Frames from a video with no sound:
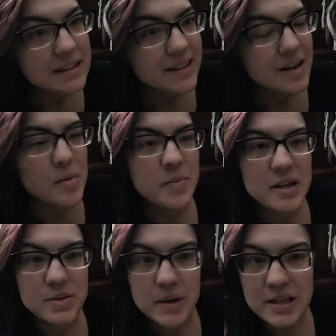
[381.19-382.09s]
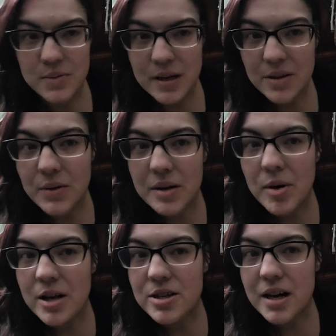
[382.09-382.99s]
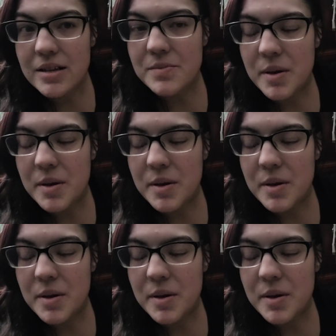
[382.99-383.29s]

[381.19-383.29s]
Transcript: That might be a 2023 project,